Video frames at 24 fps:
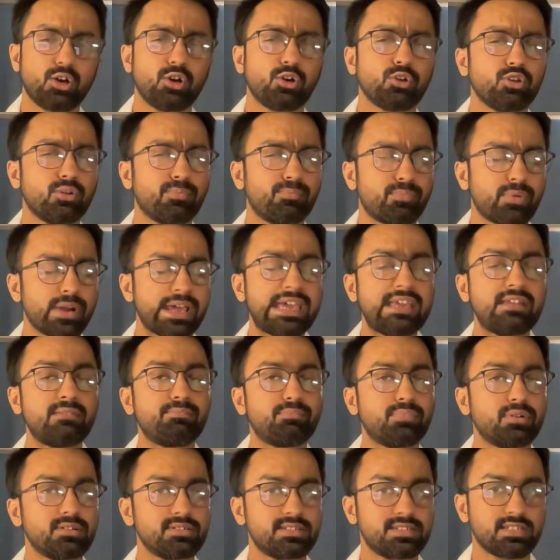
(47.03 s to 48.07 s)
your brain
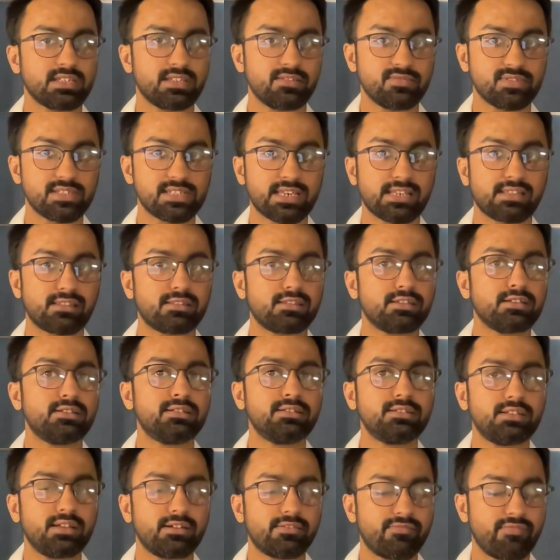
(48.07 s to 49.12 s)
perceives a
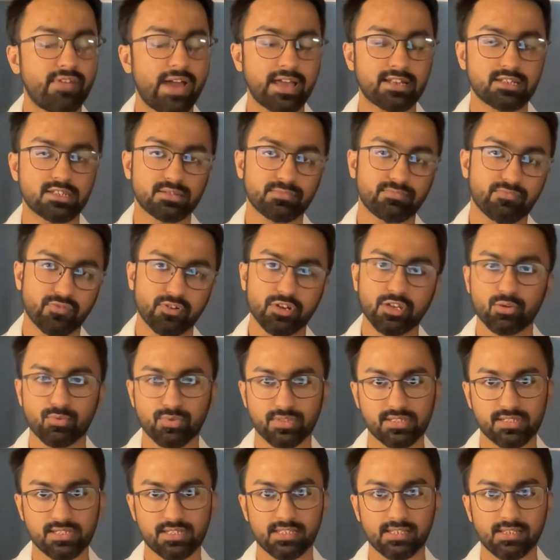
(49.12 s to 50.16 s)
third phantom
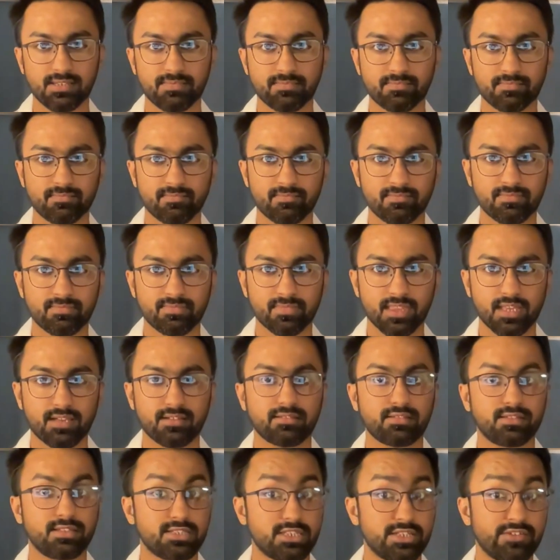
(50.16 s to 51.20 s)
frequency,
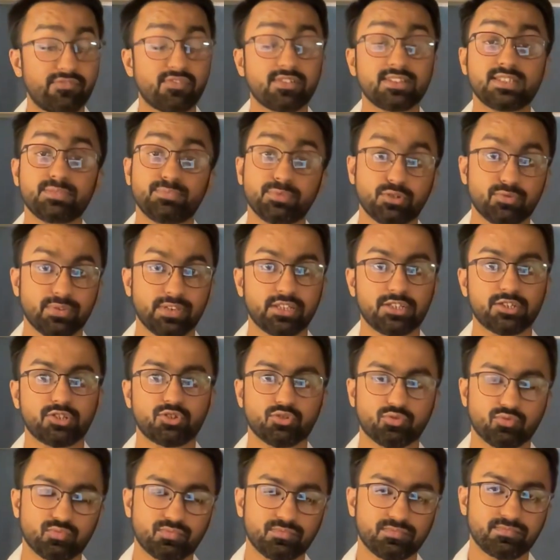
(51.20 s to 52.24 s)
the difference between the
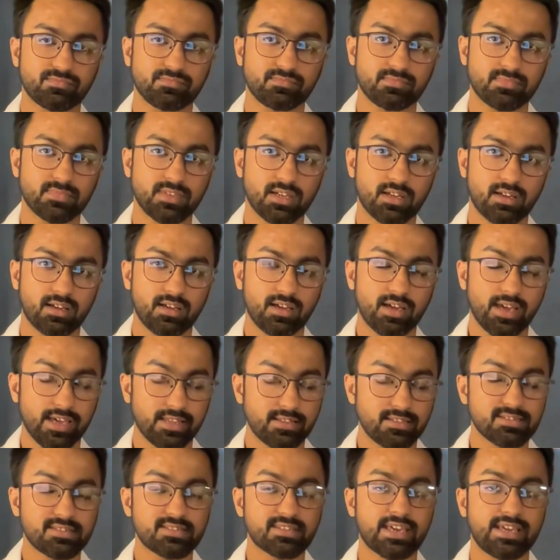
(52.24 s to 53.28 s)
two.
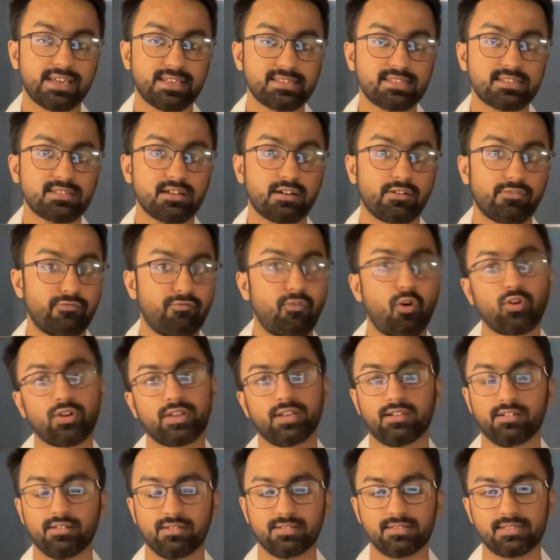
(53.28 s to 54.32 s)
In this case,
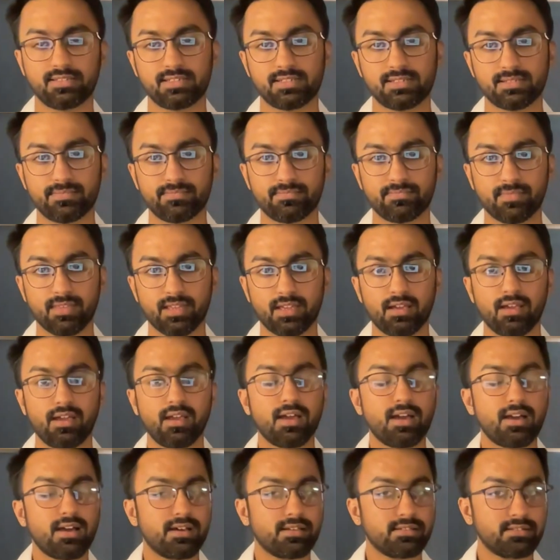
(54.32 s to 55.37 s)
40 hertz.
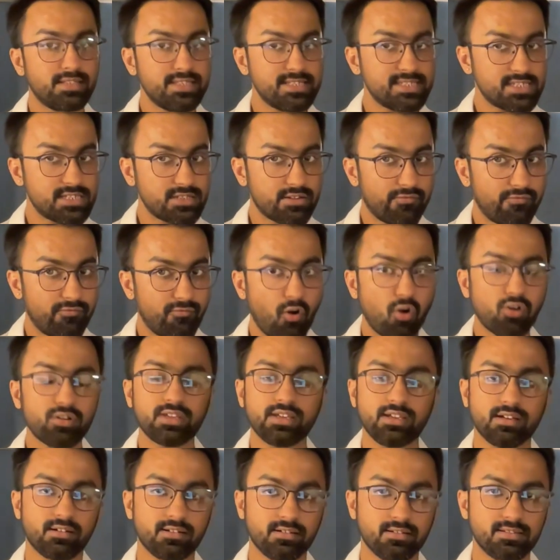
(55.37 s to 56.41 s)
This
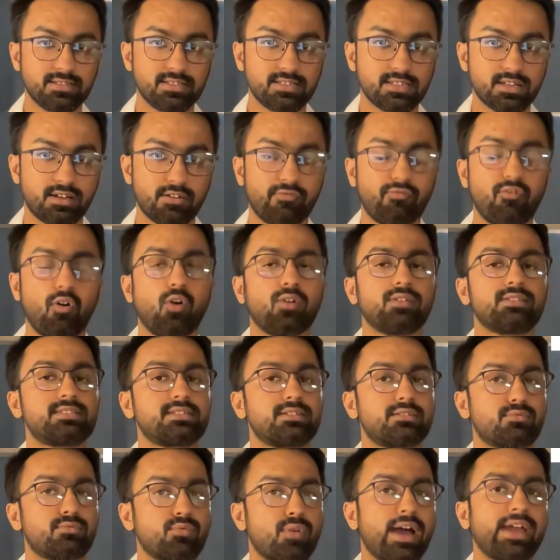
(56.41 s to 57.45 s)
40 hertz
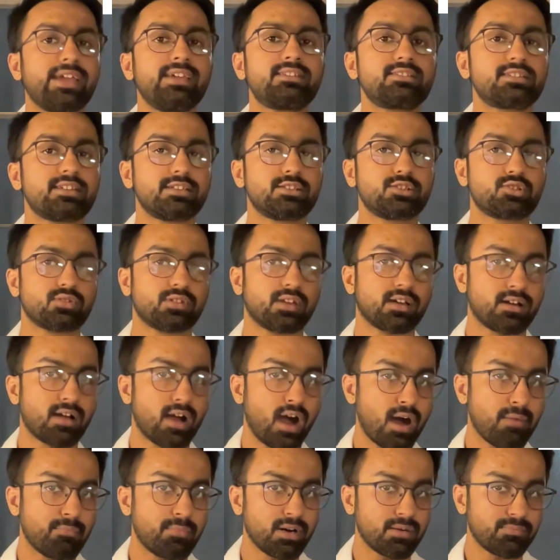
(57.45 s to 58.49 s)
falls right into the
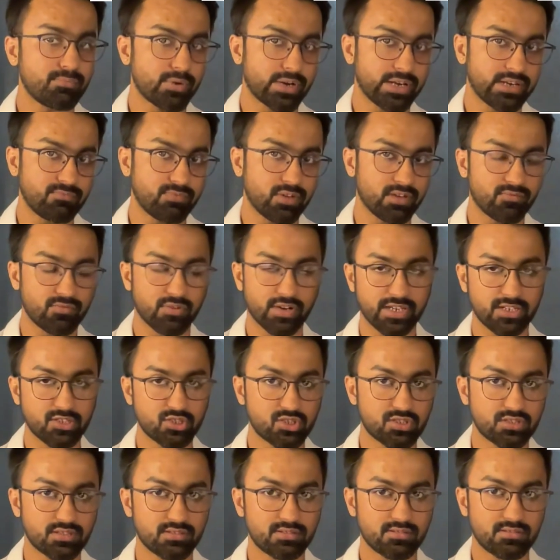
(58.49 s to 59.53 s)
gamma brainwave
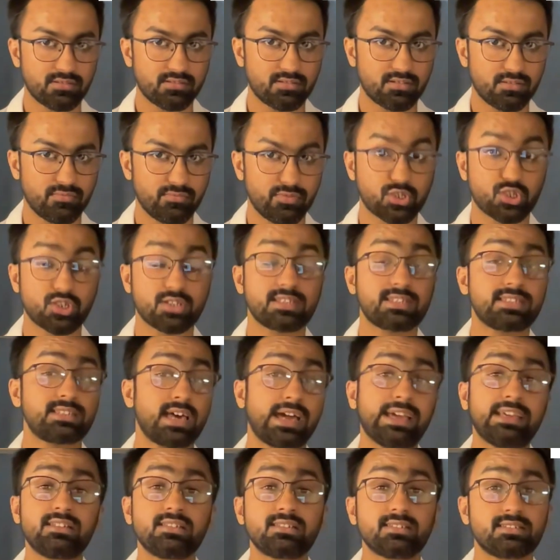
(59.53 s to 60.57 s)
range, which
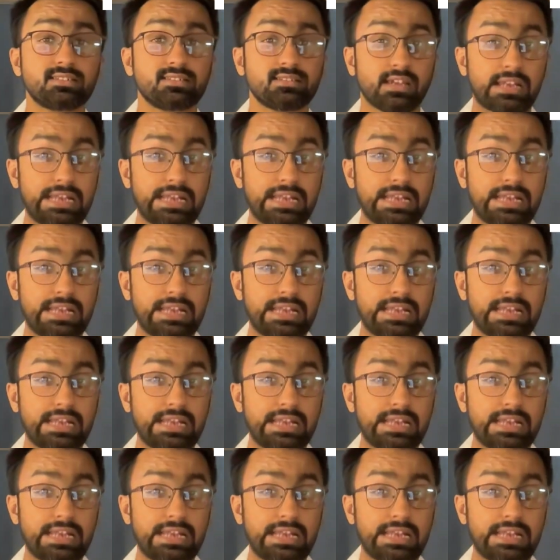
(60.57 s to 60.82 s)
scientists